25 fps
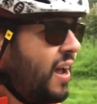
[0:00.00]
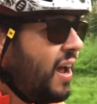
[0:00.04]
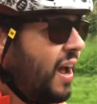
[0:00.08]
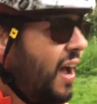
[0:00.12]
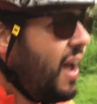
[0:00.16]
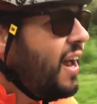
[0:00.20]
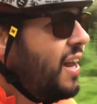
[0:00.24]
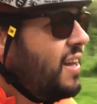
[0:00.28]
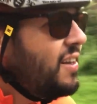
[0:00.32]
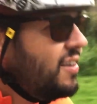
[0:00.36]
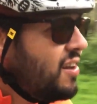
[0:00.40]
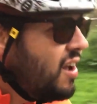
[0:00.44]

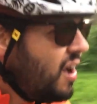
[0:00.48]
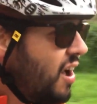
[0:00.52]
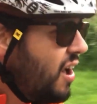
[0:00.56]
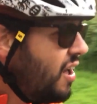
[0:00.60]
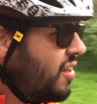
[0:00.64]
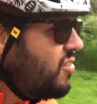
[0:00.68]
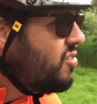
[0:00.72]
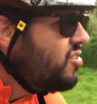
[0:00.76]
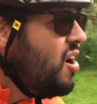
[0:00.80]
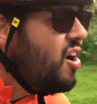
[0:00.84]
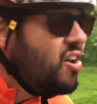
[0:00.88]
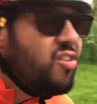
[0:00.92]
and
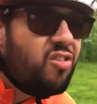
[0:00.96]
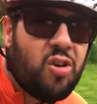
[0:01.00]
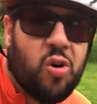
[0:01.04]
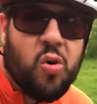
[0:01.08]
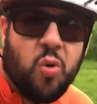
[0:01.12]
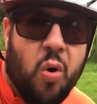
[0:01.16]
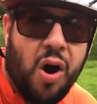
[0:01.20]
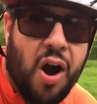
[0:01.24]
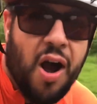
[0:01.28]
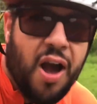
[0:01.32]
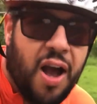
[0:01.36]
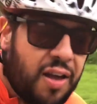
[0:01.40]
it's nice and
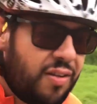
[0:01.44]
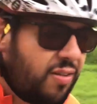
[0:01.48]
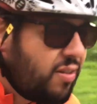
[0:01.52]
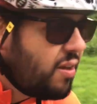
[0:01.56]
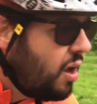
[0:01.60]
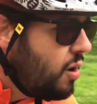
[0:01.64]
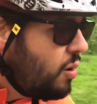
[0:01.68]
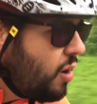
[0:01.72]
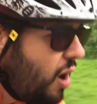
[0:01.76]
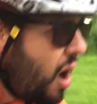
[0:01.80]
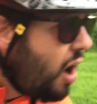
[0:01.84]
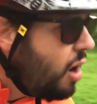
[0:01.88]
quiet,
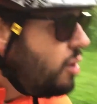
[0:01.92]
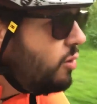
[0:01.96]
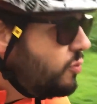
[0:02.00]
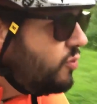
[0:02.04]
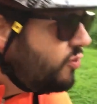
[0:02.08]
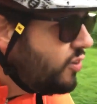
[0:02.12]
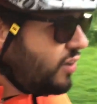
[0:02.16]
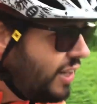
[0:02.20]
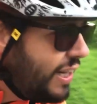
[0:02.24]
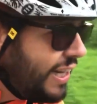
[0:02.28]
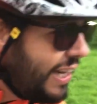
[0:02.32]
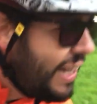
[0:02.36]
so
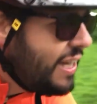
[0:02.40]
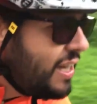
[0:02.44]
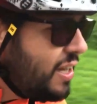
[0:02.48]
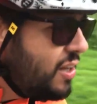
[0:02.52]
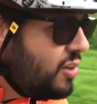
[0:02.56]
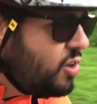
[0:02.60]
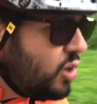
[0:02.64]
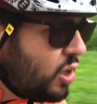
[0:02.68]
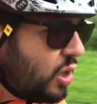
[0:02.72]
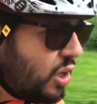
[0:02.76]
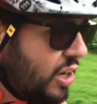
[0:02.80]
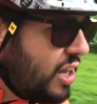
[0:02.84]
hopefully
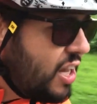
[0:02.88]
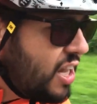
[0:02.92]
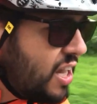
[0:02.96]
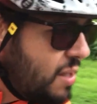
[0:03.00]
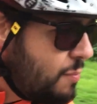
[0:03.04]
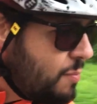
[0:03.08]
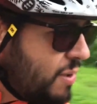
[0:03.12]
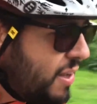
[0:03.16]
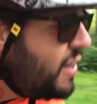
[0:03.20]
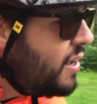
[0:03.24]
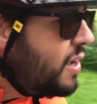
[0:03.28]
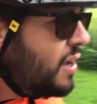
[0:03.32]
you can
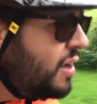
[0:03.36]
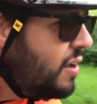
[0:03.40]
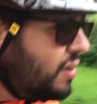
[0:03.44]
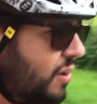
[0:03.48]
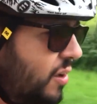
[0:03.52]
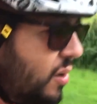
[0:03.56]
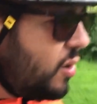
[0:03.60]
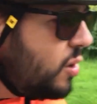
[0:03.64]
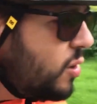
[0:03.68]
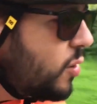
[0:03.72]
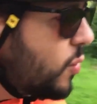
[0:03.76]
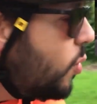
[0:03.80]
hear me
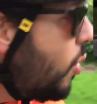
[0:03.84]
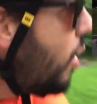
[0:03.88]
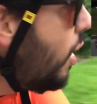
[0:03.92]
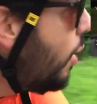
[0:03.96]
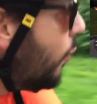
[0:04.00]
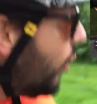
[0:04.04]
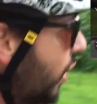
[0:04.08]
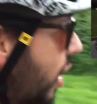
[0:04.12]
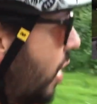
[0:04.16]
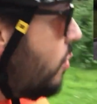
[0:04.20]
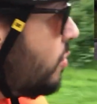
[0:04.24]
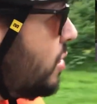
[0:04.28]

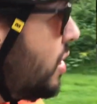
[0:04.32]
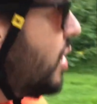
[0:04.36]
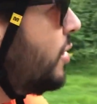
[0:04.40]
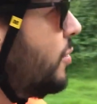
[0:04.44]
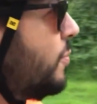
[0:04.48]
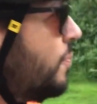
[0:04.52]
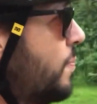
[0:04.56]
quite well.